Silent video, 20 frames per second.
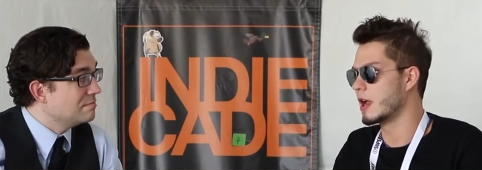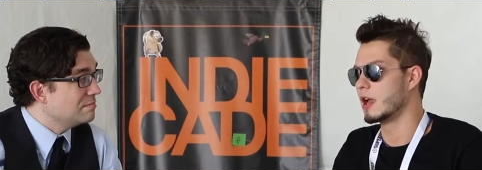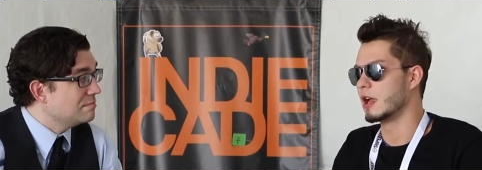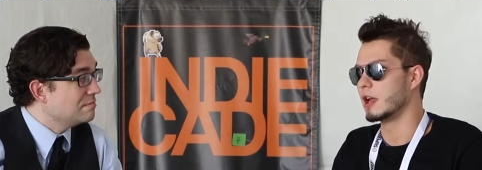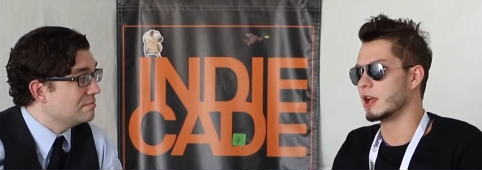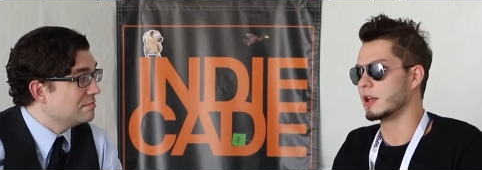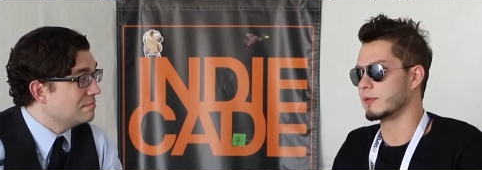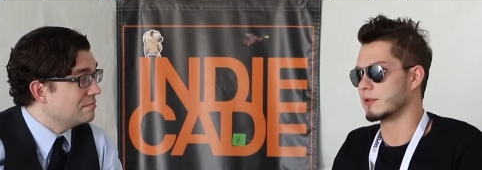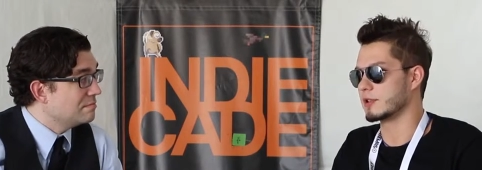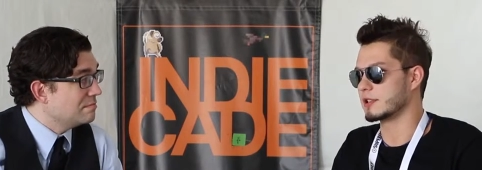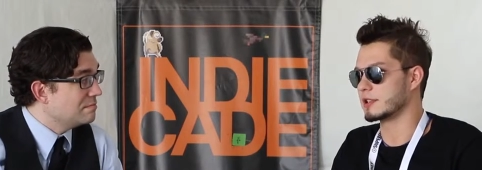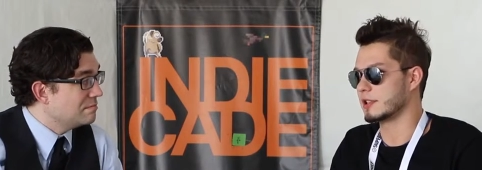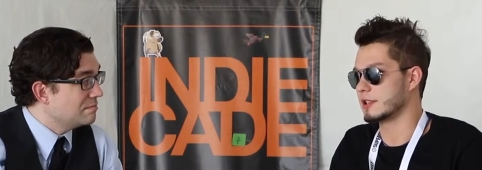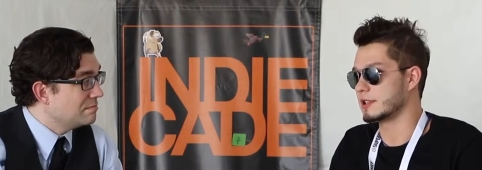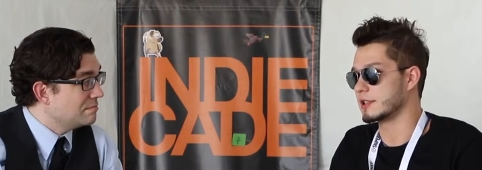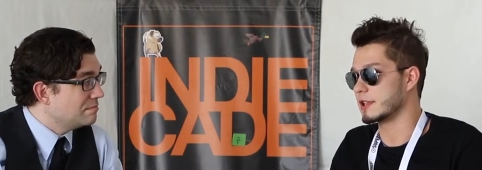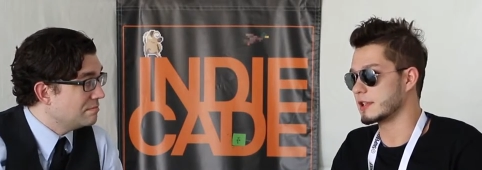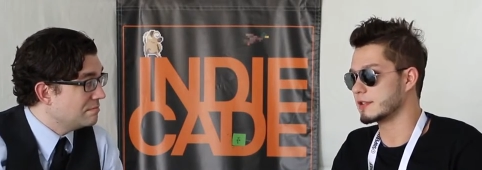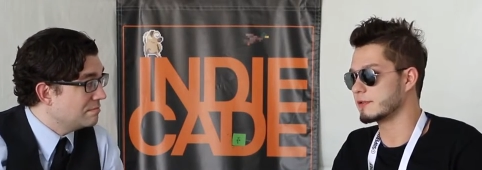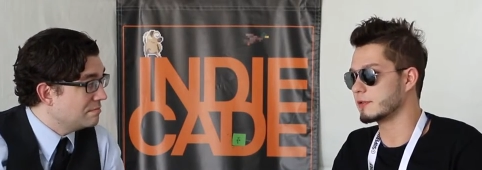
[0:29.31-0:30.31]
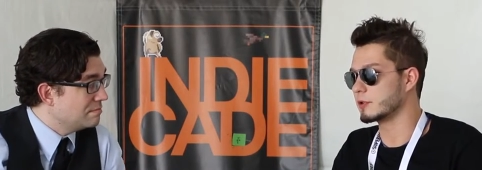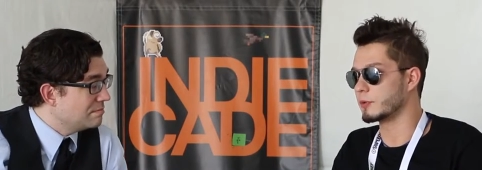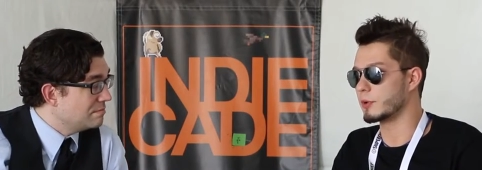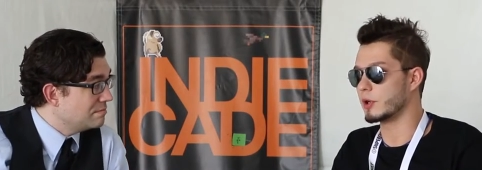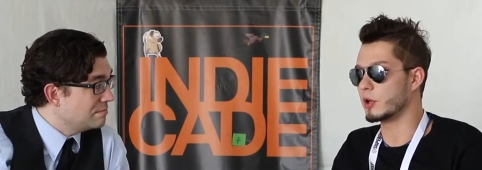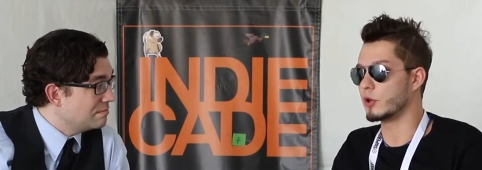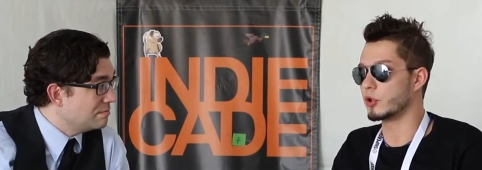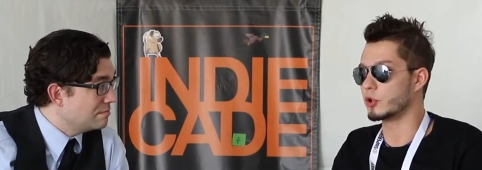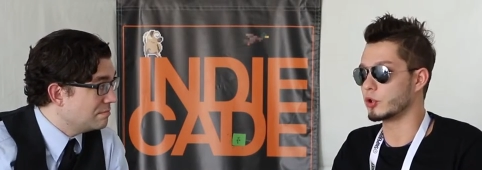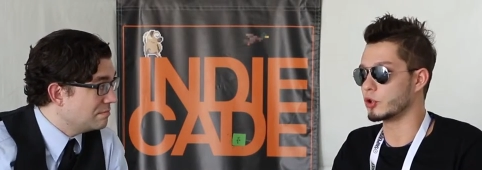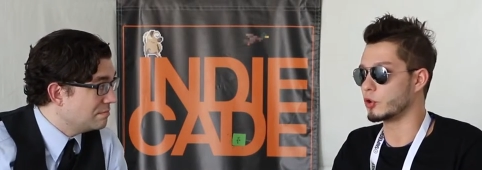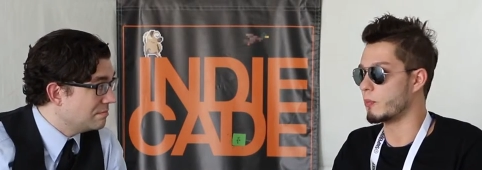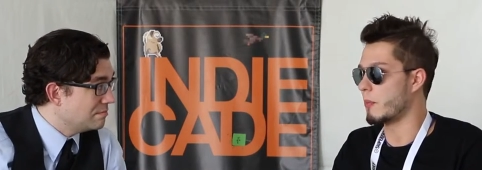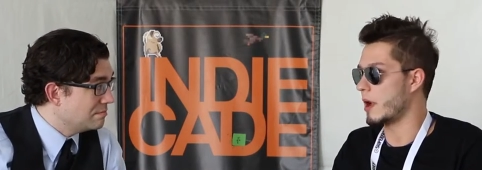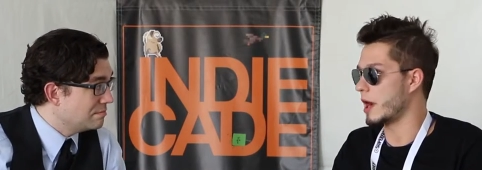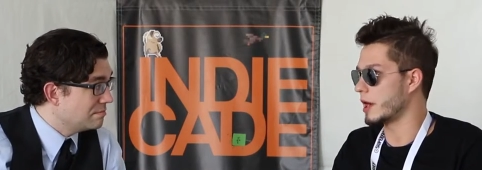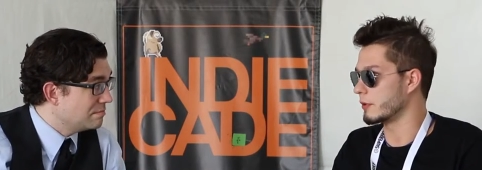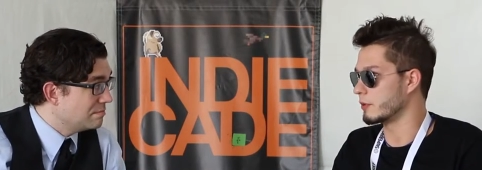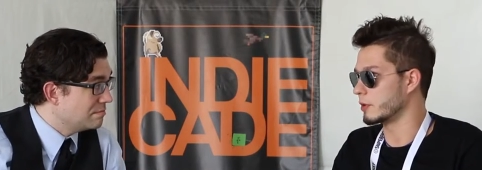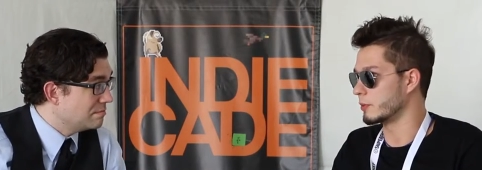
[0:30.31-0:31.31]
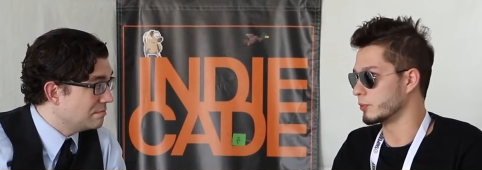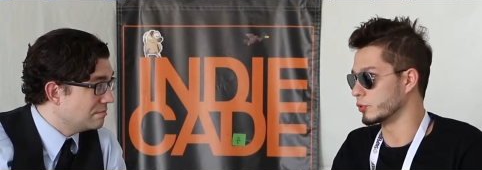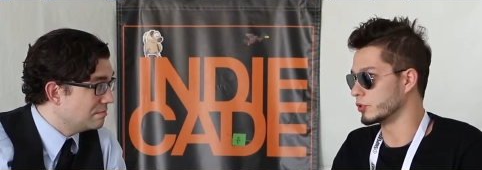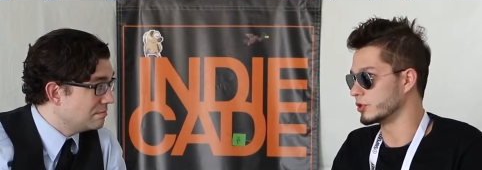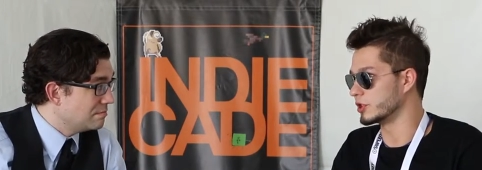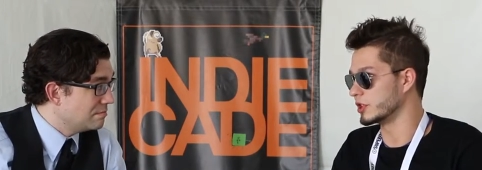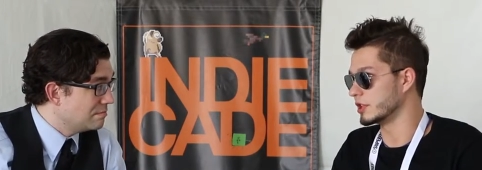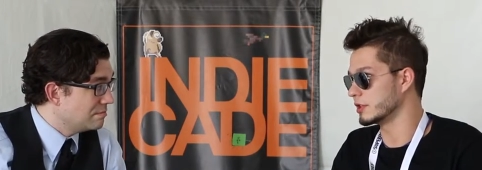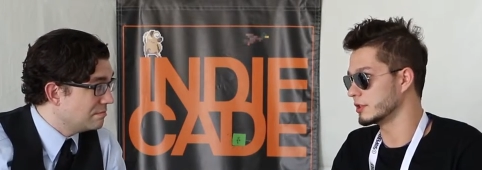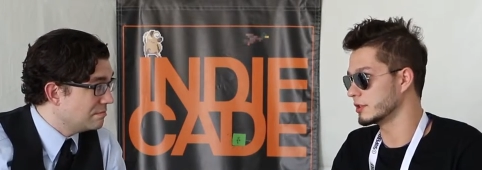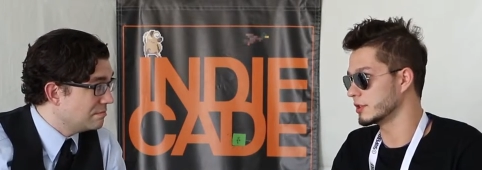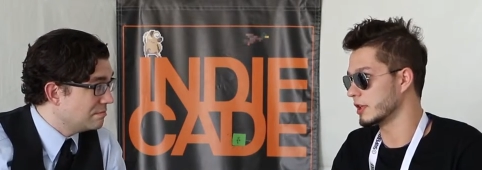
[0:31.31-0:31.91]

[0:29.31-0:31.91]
Speaker 1: It was successful. We got all money we put in,